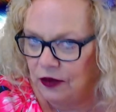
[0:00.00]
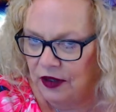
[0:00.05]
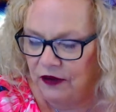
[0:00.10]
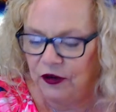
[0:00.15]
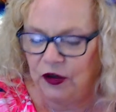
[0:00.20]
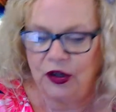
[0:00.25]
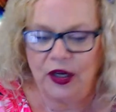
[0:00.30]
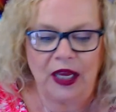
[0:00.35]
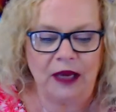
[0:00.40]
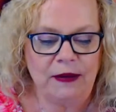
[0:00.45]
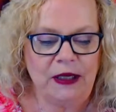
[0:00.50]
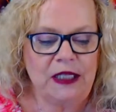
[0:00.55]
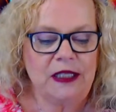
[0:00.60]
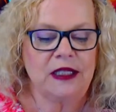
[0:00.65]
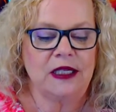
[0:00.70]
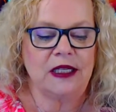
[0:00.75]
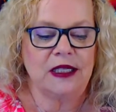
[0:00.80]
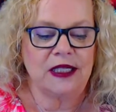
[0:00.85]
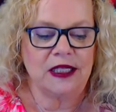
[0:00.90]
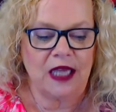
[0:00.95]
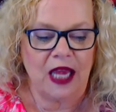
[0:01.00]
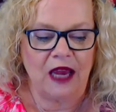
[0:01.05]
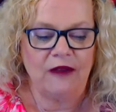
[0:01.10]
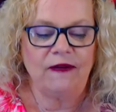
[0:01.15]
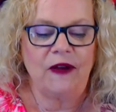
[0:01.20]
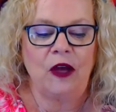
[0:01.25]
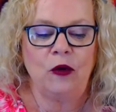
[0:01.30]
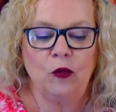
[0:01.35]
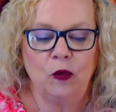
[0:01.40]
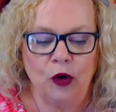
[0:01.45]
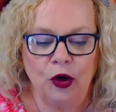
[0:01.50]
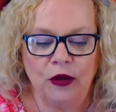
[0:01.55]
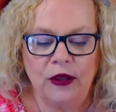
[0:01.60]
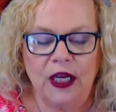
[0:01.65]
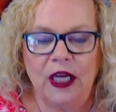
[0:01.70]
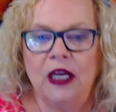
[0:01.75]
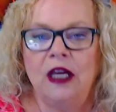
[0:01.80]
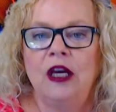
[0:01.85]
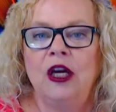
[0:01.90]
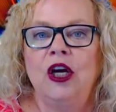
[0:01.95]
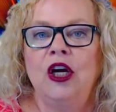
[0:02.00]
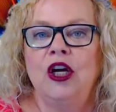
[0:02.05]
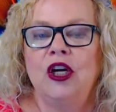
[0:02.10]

whatever your name is, is safe and worthy